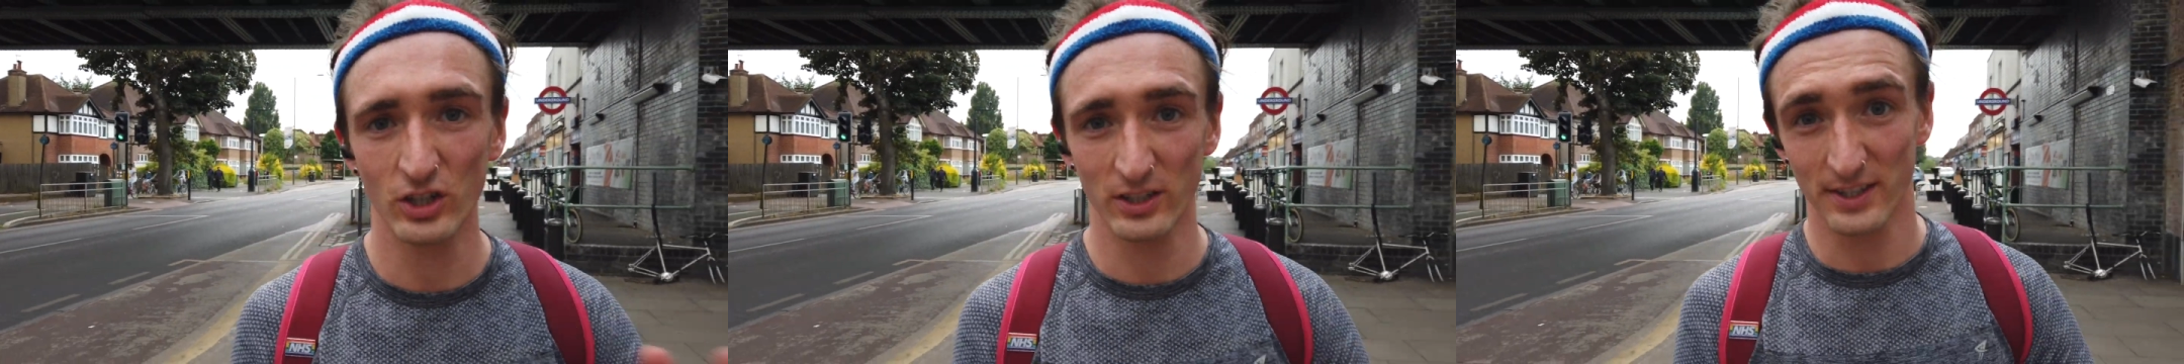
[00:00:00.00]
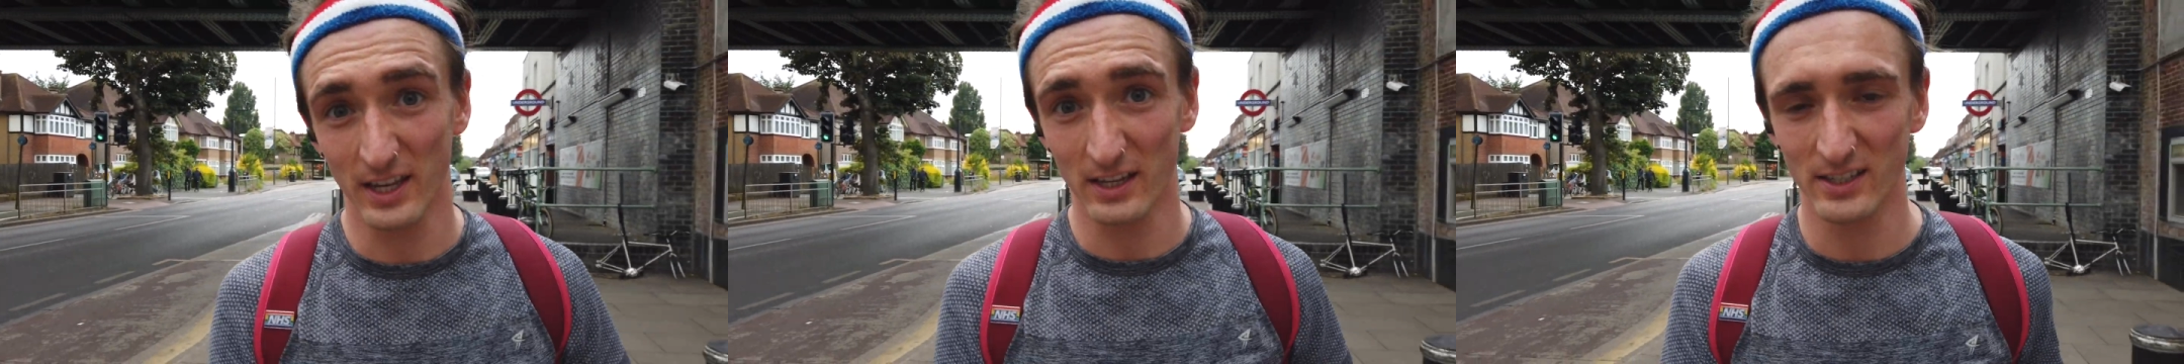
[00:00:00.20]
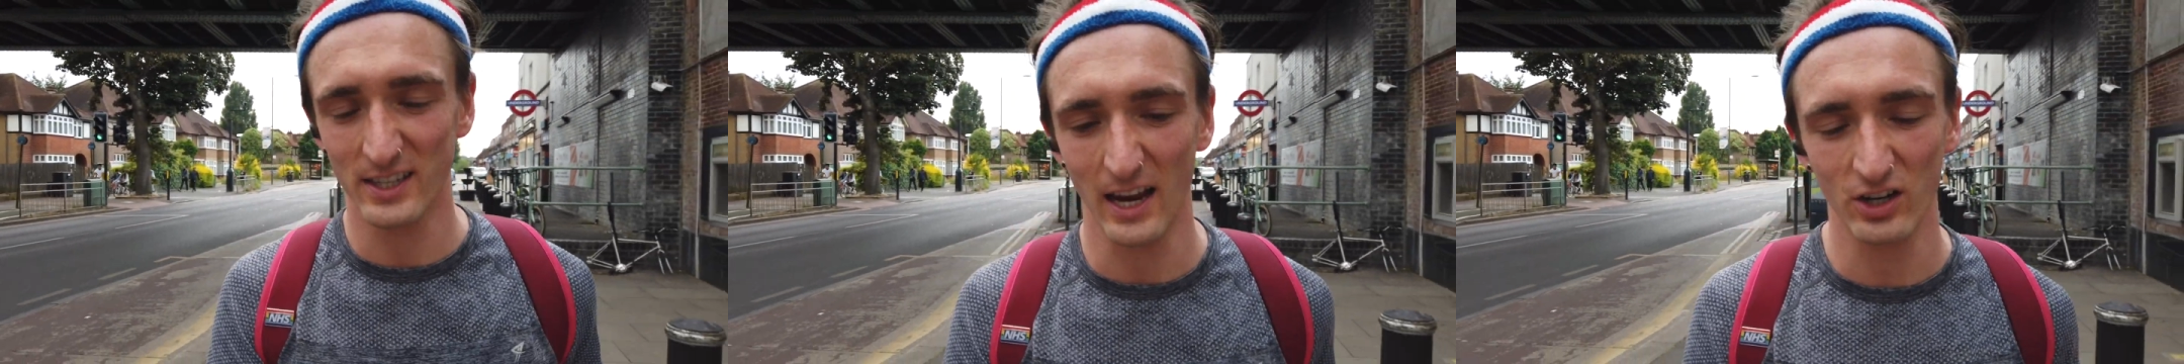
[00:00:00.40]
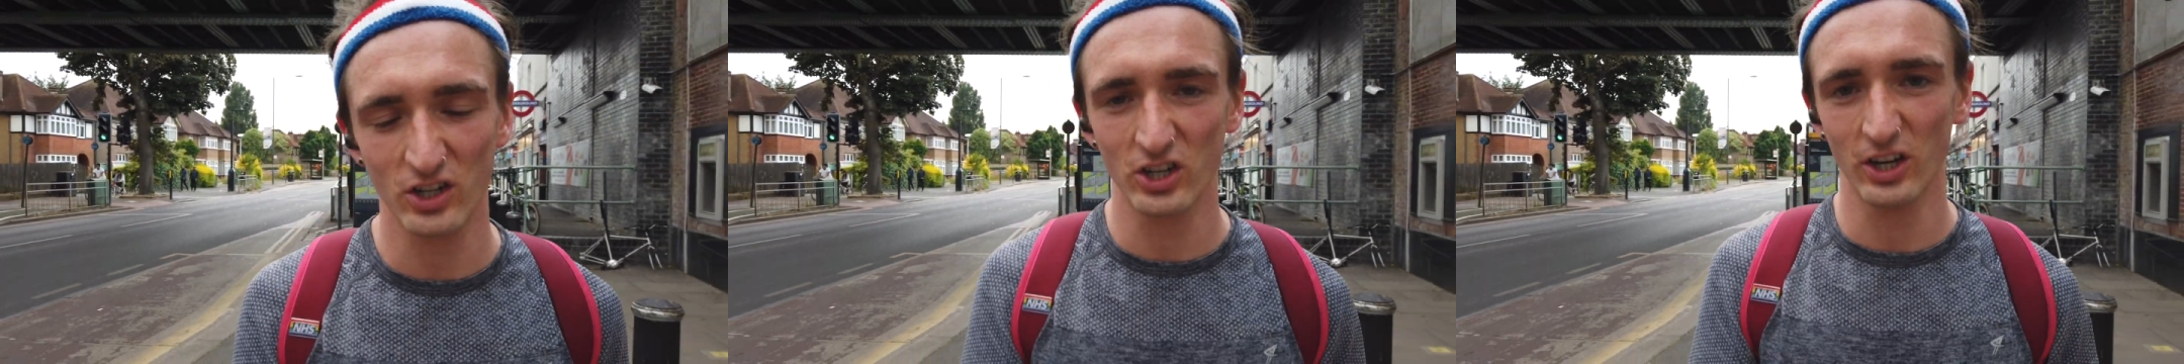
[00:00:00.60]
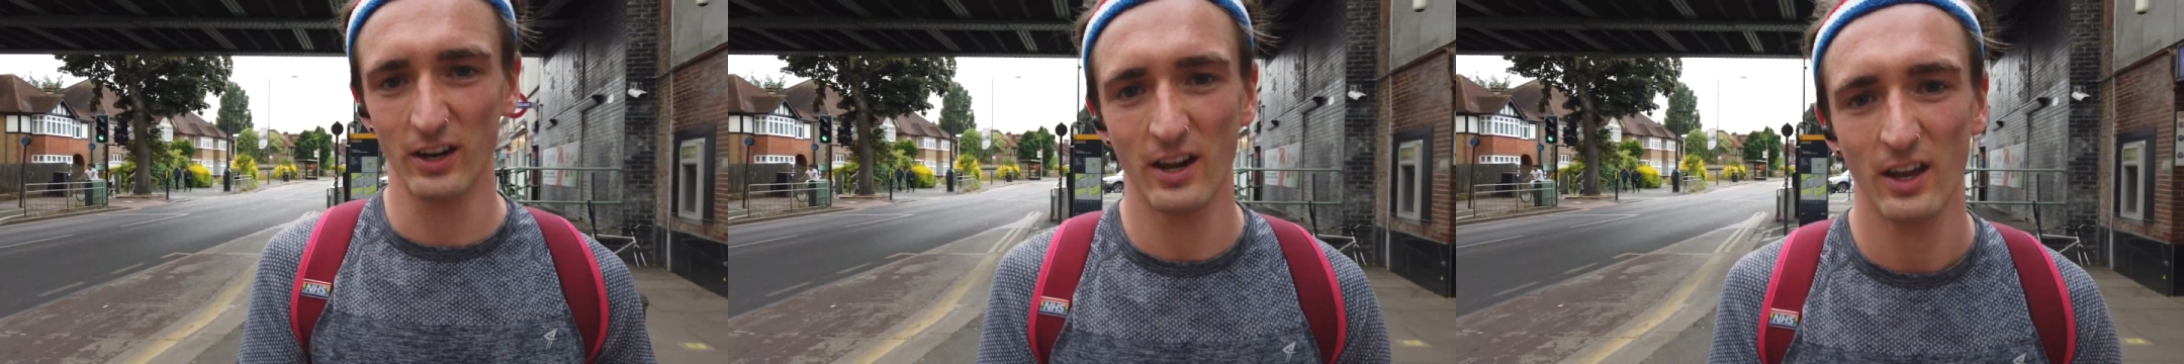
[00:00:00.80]
just this
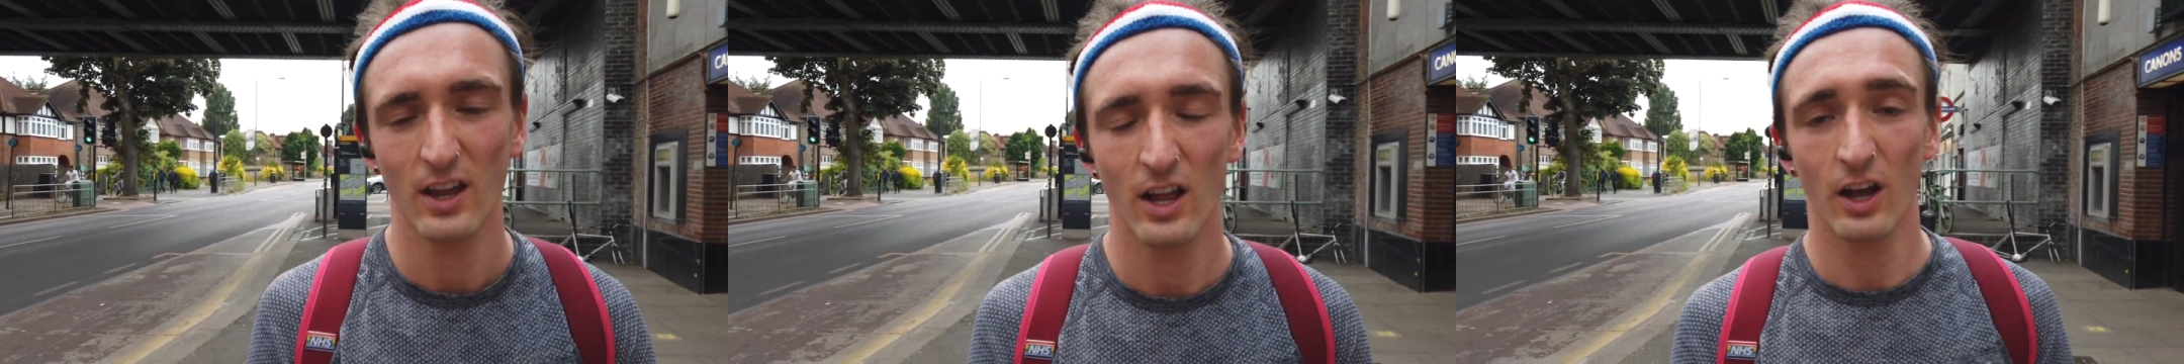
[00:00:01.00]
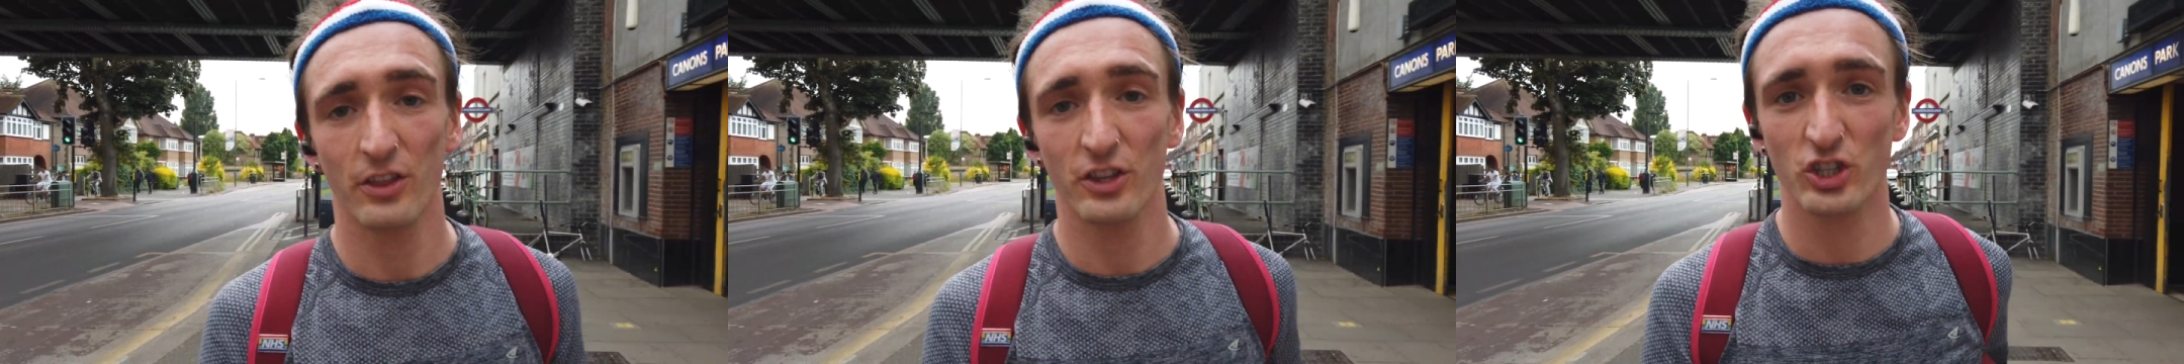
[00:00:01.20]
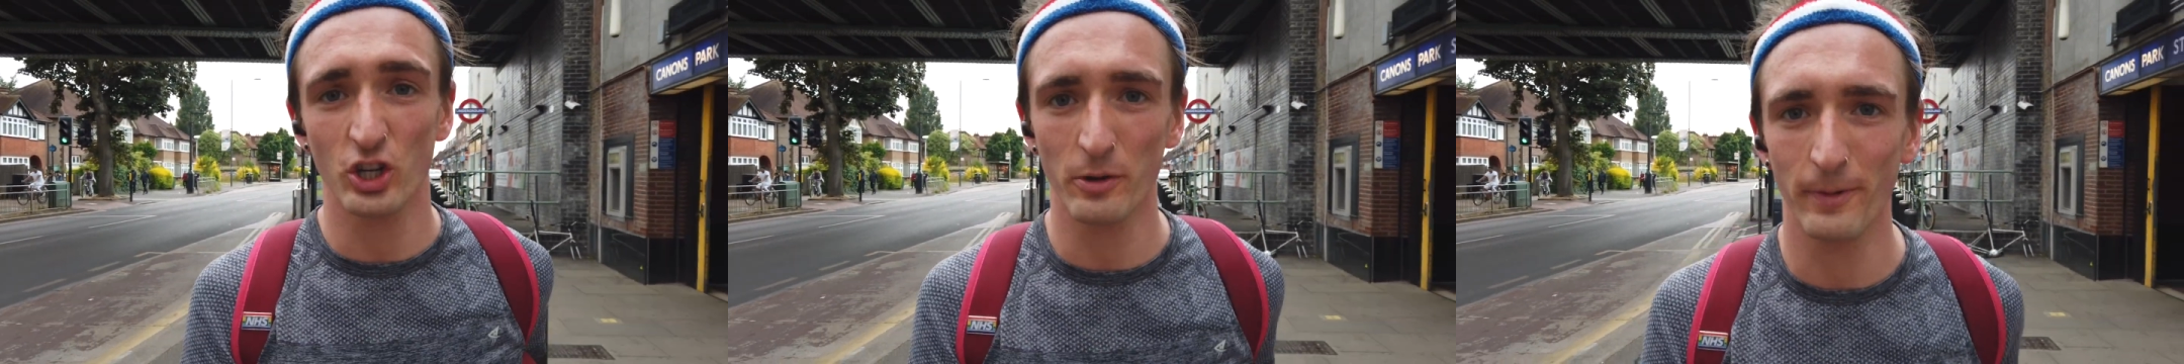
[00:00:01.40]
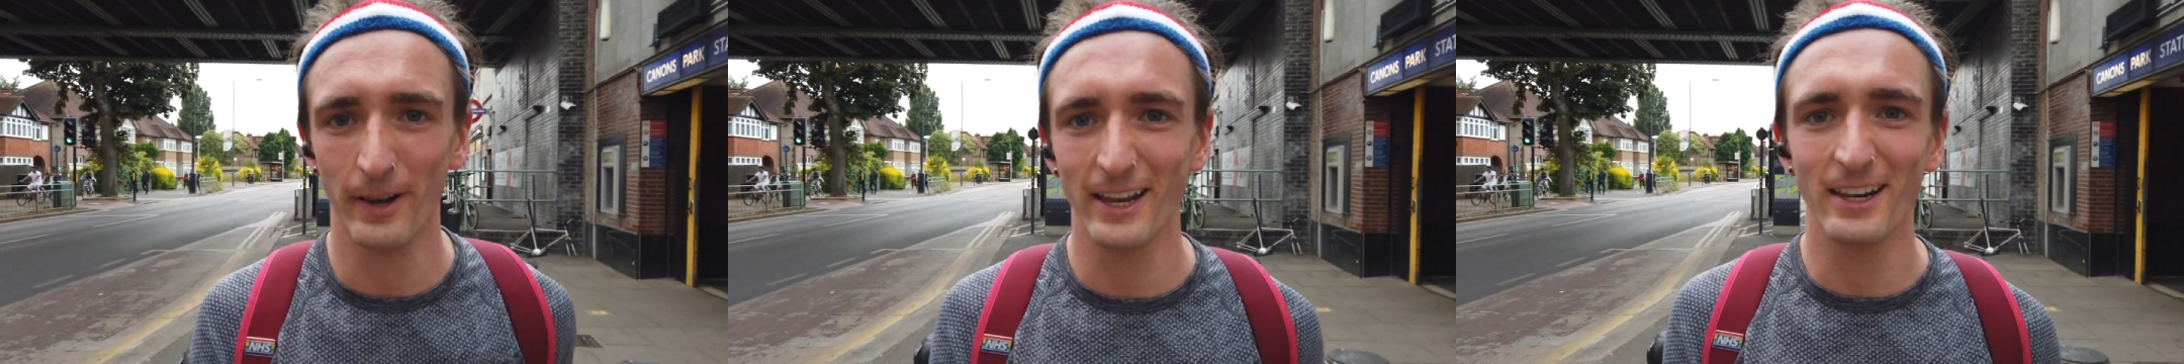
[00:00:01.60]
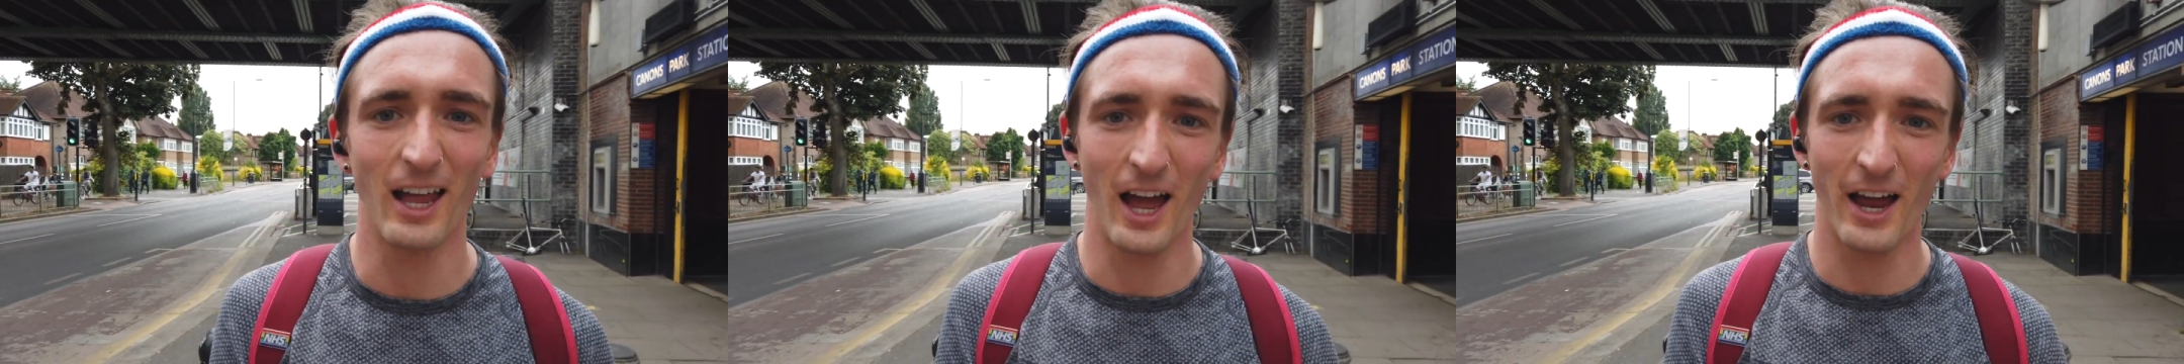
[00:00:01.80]
section of the
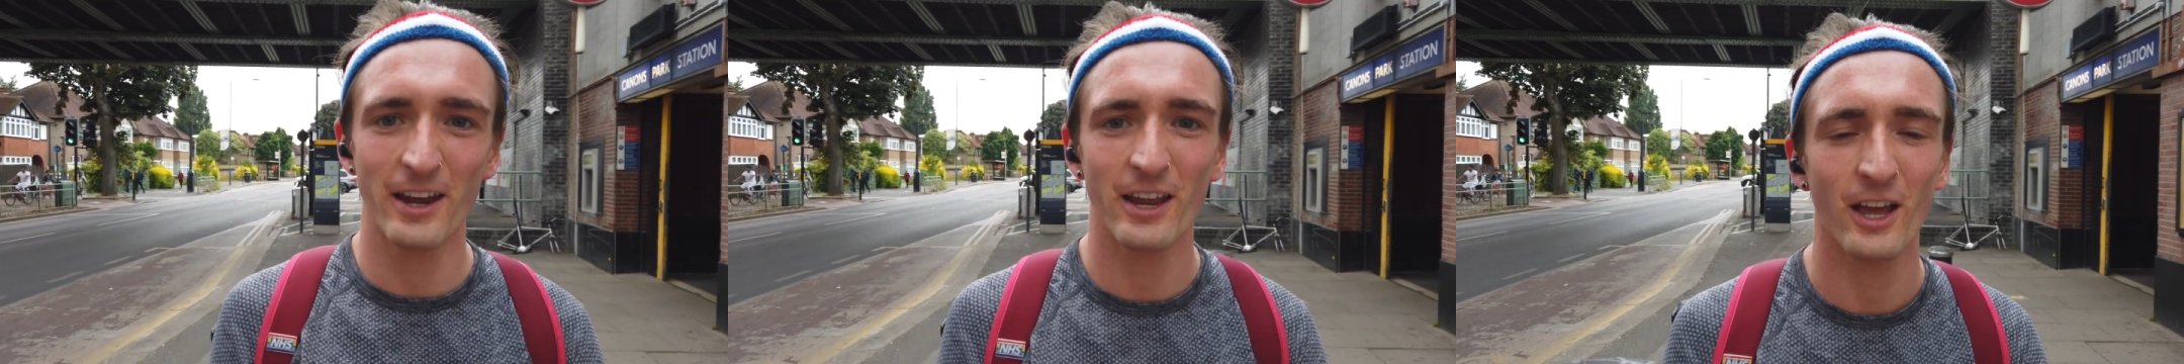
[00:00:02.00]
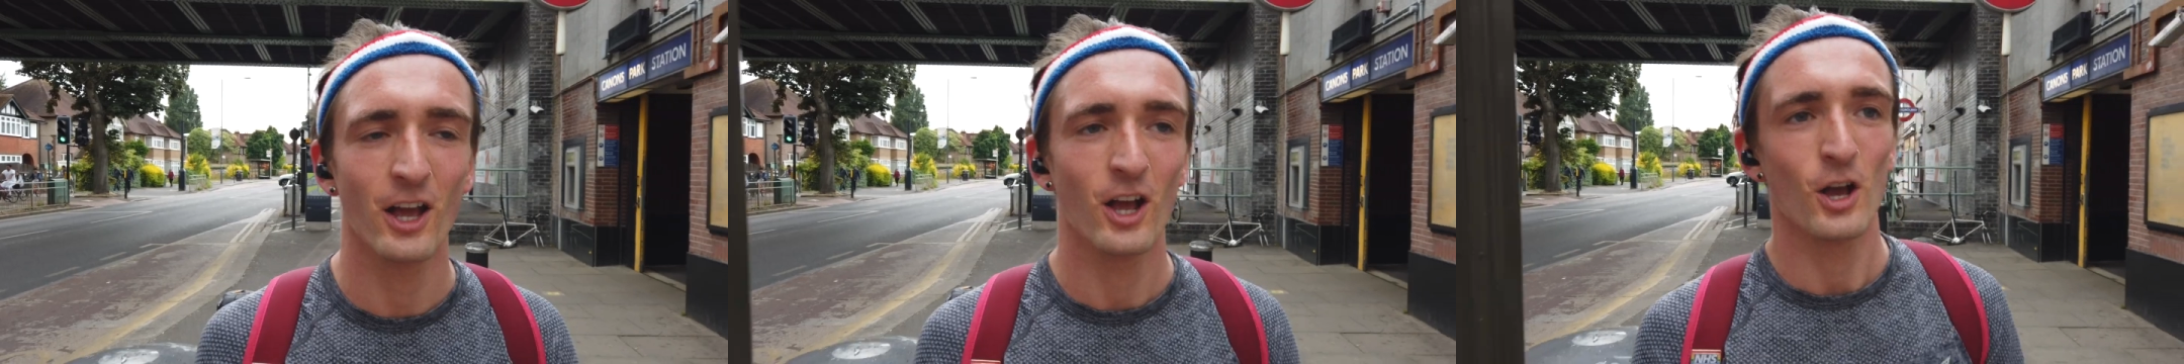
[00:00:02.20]
Jubilee Line,